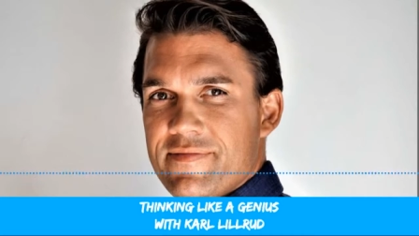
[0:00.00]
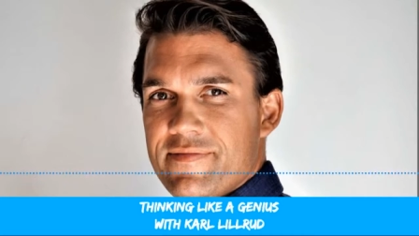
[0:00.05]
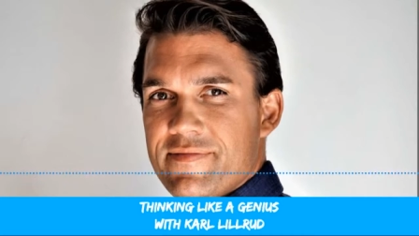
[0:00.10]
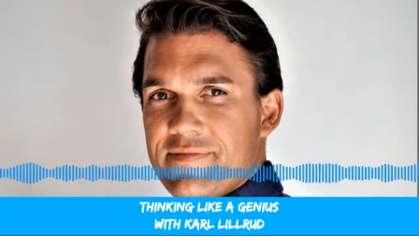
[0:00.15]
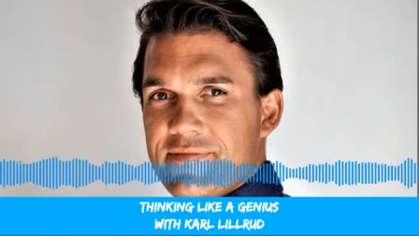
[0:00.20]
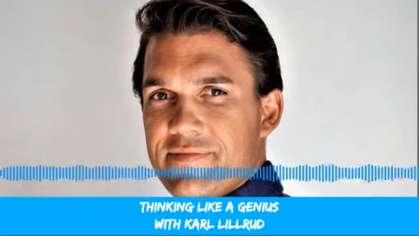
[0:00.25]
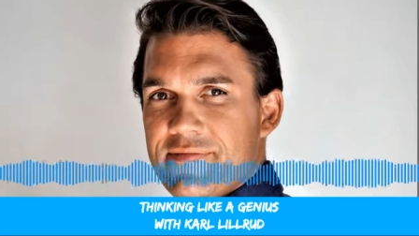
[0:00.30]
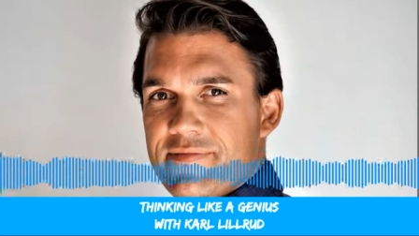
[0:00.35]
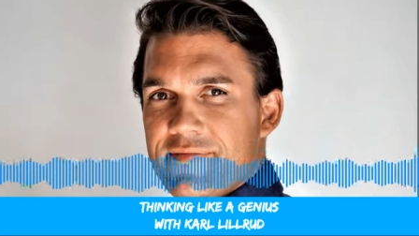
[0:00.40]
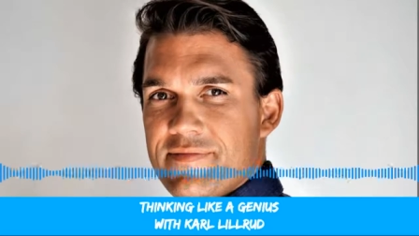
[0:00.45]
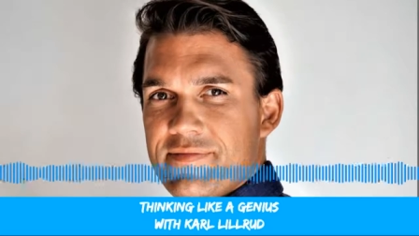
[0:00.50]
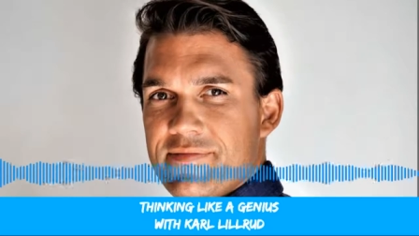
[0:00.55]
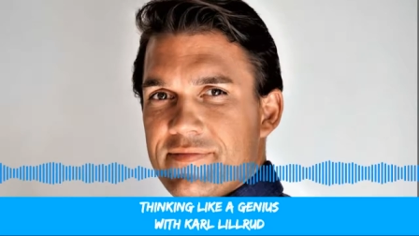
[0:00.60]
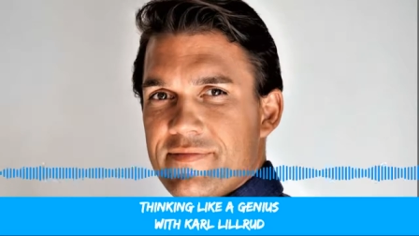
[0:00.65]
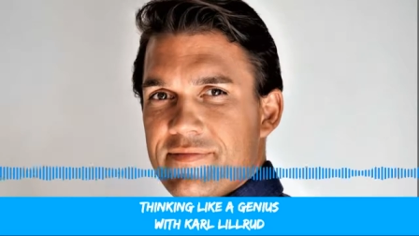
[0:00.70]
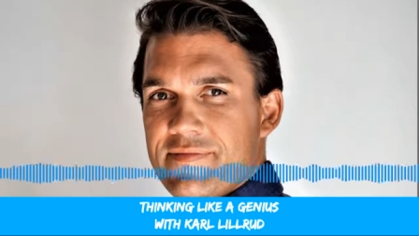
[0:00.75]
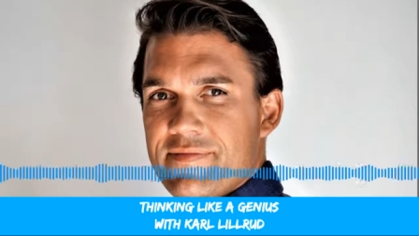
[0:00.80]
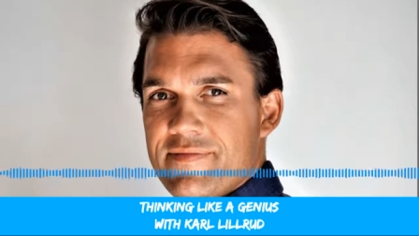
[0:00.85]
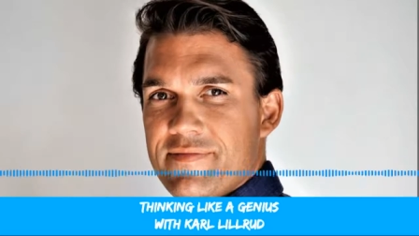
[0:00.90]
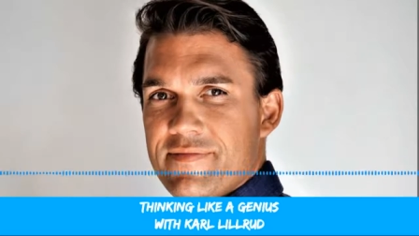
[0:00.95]
And this
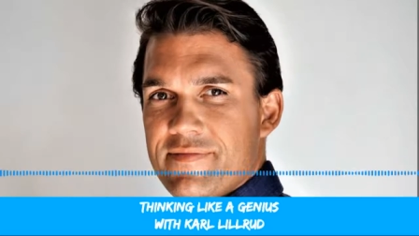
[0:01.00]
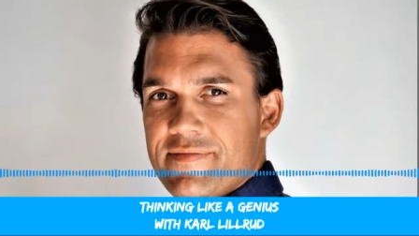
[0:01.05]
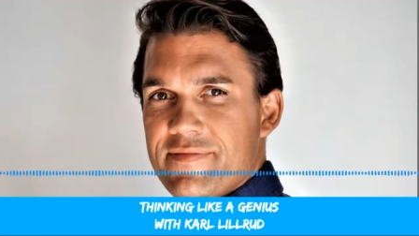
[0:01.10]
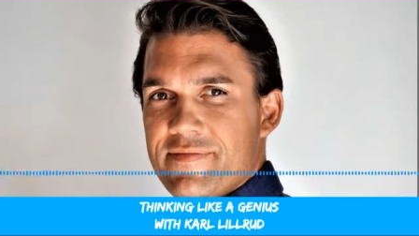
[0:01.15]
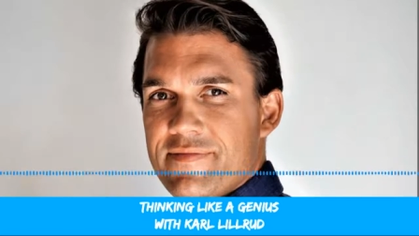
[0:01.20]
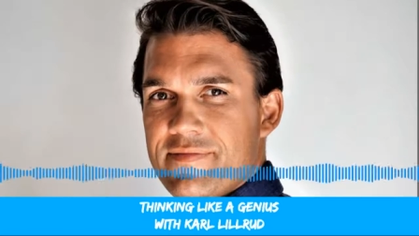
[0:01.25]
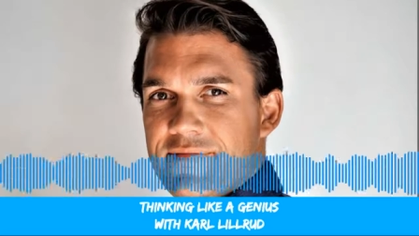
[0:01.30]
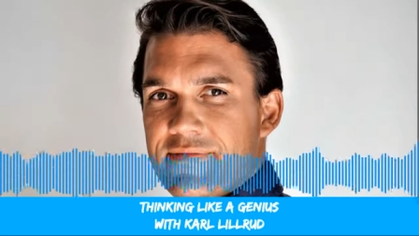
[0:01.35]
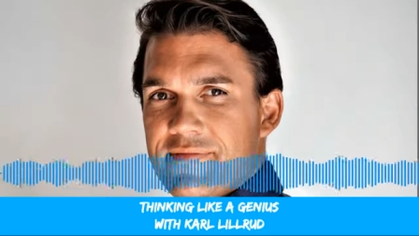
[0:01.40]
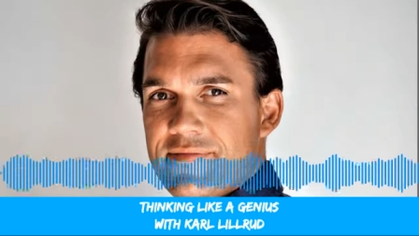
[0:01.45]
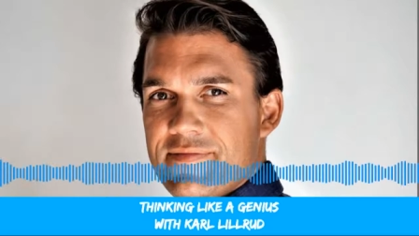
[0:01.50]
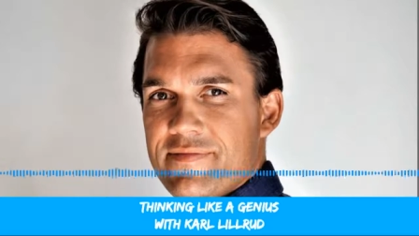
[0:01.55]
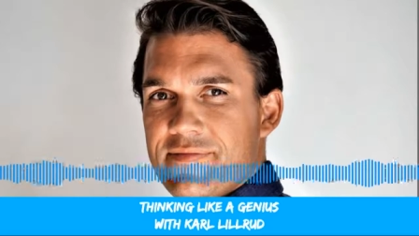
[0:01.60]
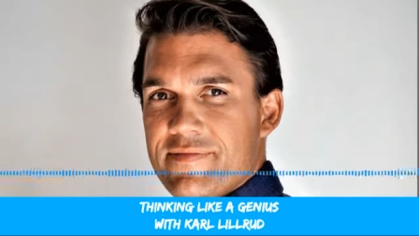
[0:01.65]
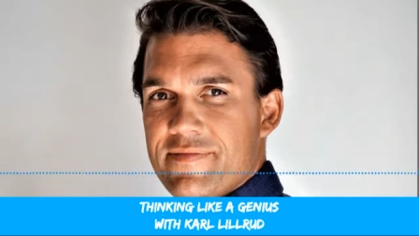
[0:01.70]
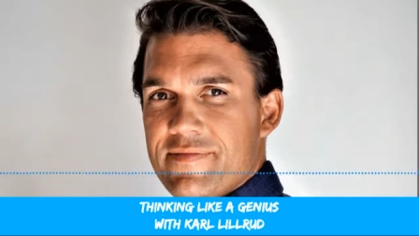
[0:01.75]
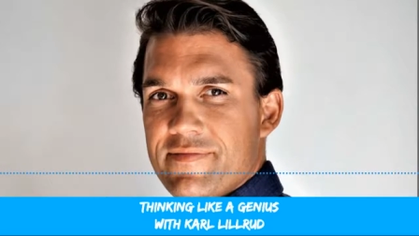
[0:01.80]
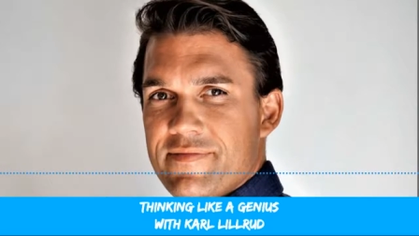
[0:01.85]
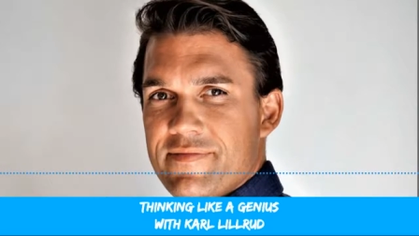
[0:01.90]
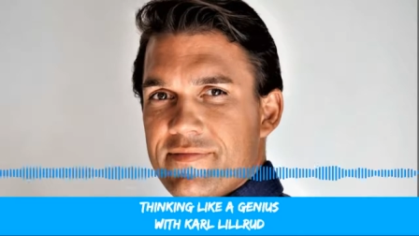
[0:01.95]
is one of
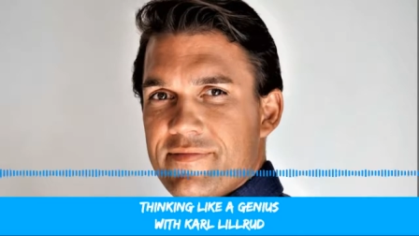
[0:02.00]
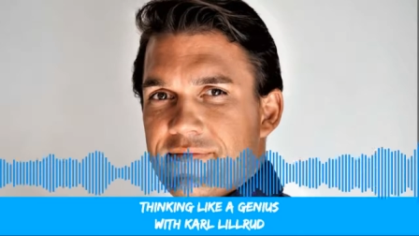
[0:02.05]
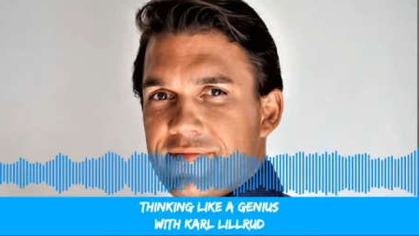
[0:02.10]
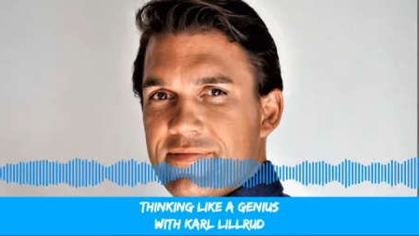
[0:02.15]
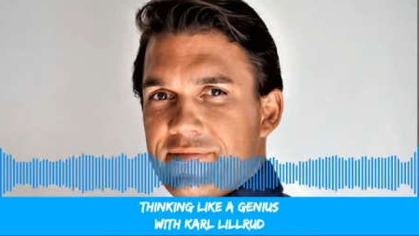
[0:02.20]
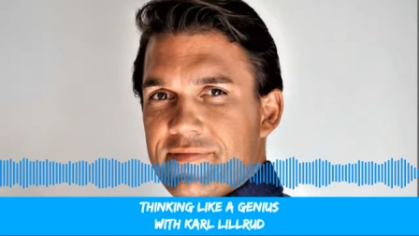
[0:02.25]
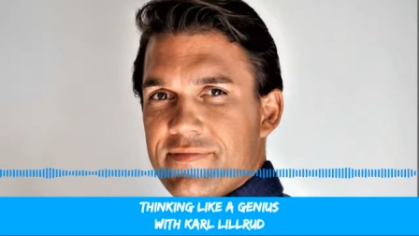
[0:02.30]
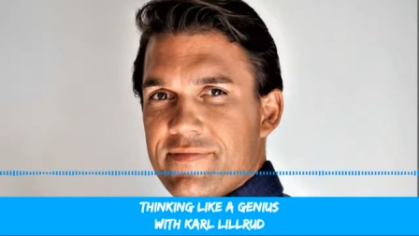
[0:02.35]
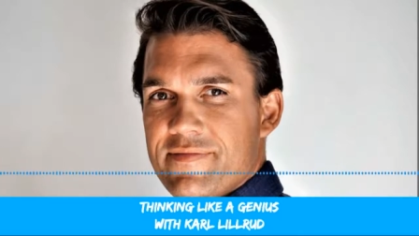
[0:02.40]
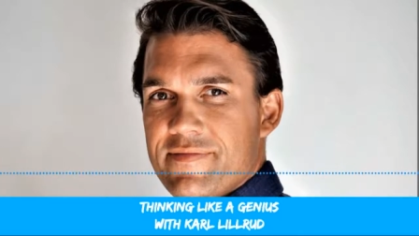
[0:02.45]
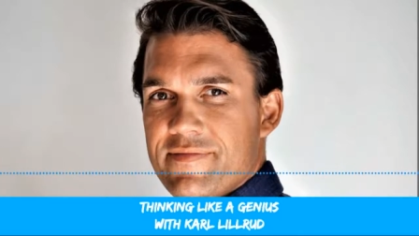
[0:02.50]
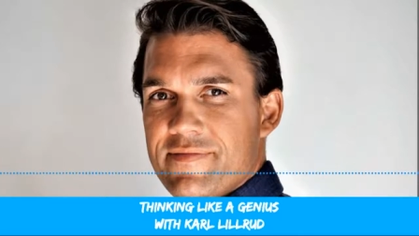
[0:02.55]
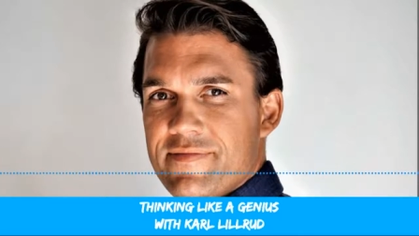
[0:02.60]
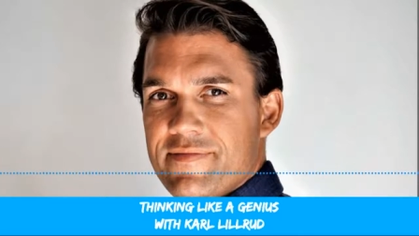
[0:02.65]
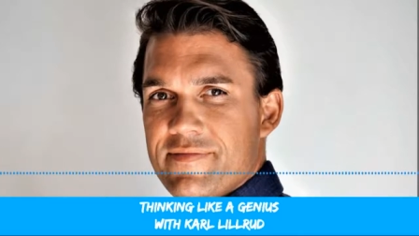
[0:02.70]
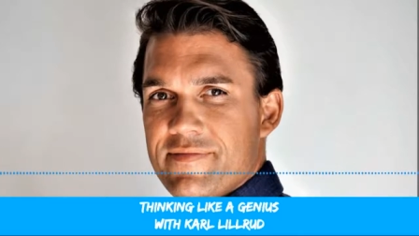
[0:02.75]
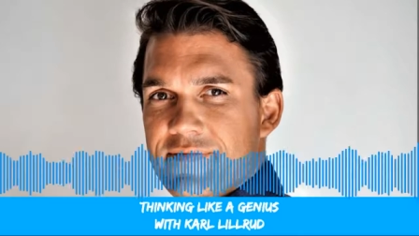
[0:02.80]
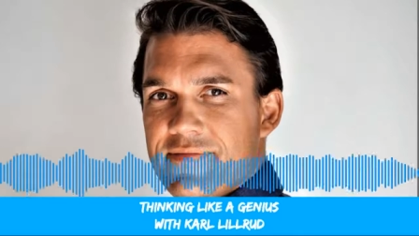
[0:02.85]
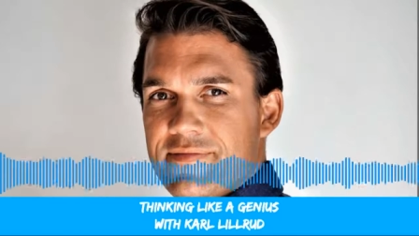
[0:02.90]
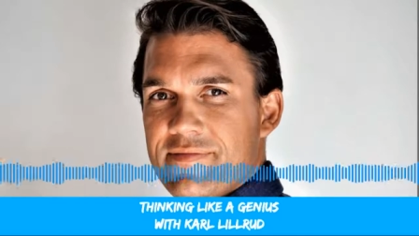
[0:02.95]
the core
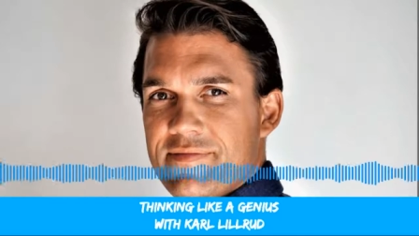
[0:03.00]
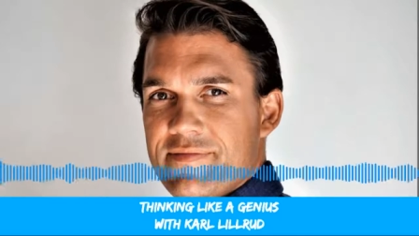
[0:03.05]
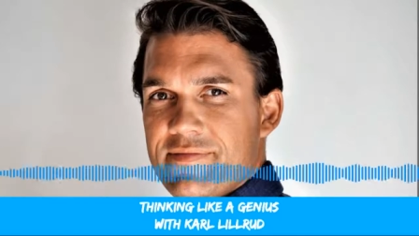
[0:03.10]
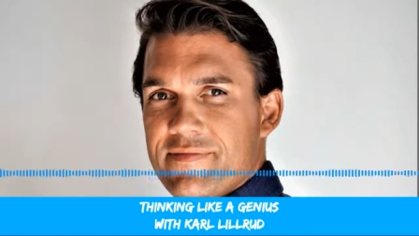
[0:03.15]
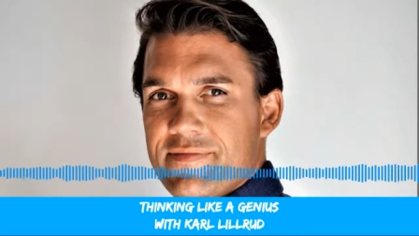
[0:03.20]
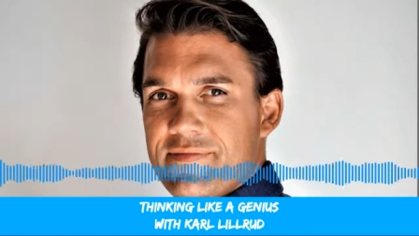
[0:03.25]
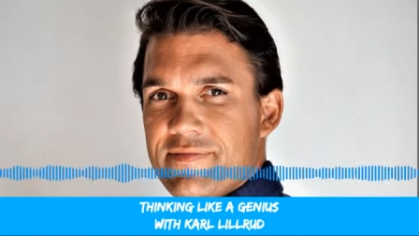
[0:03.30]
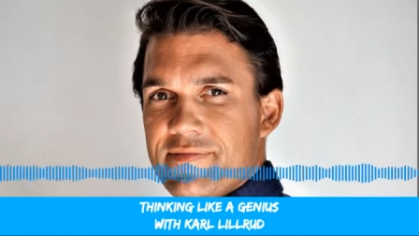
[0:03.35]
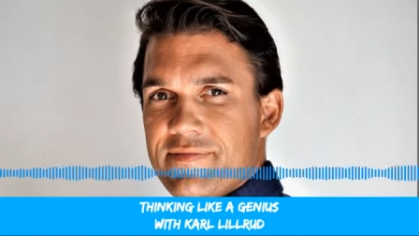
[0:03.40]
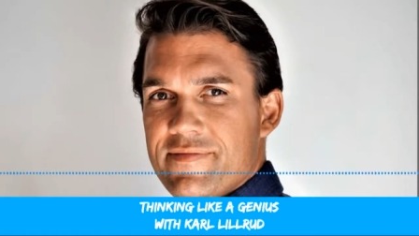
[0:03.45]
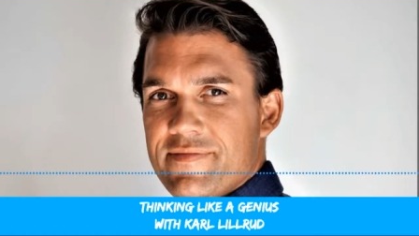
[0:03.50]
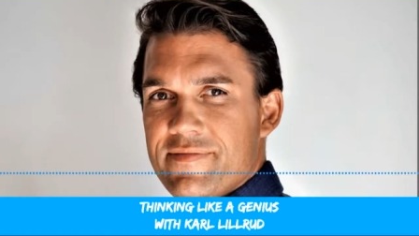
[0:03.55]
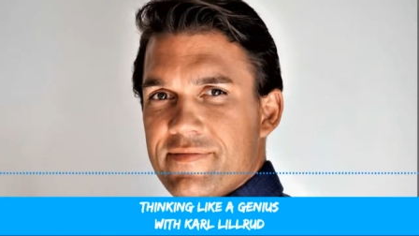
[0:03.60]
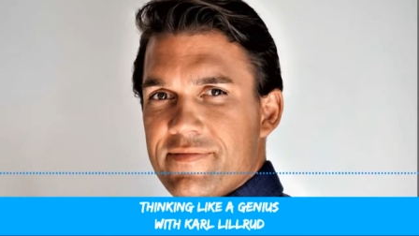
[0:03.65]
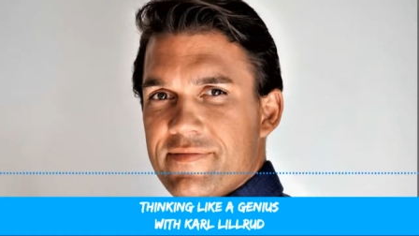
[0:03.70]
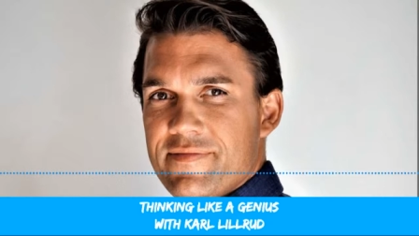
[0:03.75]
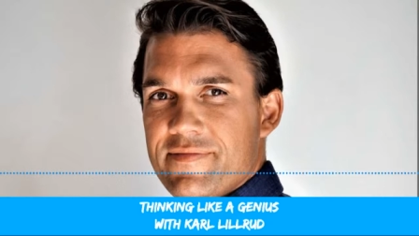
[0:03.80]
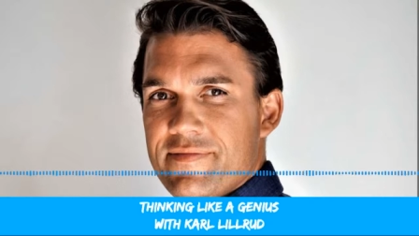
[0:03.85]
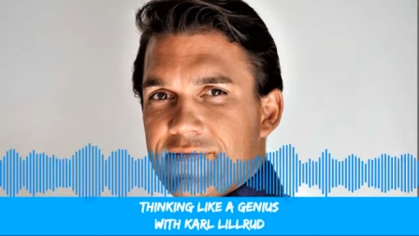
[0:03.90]
things